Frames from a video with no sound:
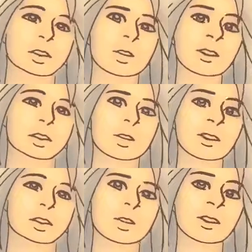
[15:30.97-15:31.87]
The
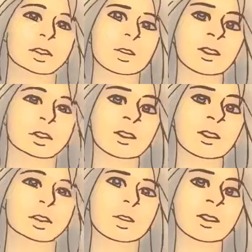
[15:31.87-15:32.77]
craziest thing anyone's
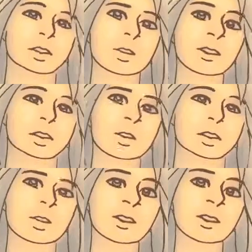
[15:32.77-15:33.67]
ever told me
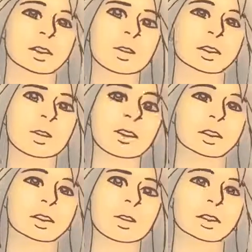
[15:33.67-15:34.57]
was they
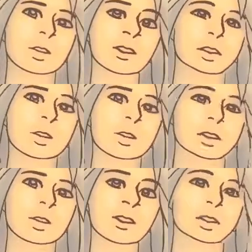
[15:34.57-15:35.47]
ordered coffee and I
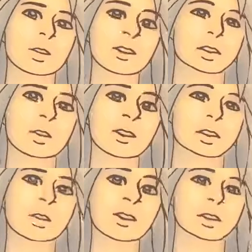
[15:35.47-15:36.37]
asked them how much cream
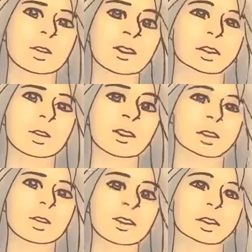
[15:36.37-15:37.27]
and they said as much
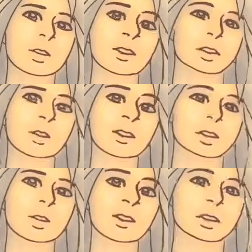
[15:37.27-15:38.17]
as your skin
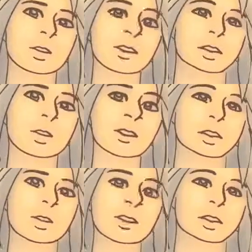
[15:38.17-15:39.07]
like the
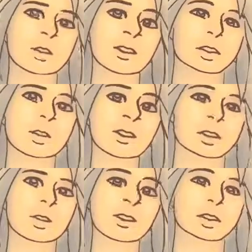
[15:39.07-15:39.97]
skin tone. They wanted the
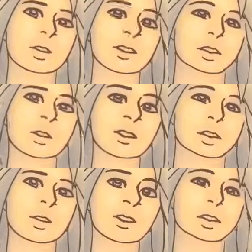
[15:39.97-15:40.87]
coffee to look like my
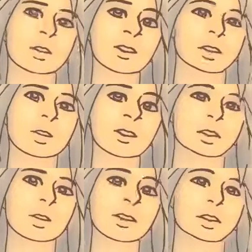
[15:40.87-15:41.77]
skin, and that's how
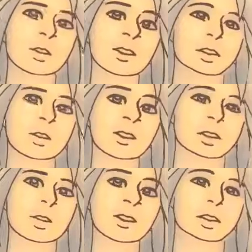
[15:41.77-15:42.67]
they ordered. The
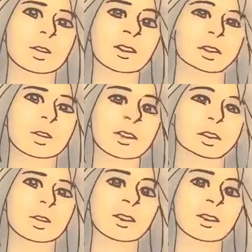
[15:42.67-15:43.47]
fuck? Yeah.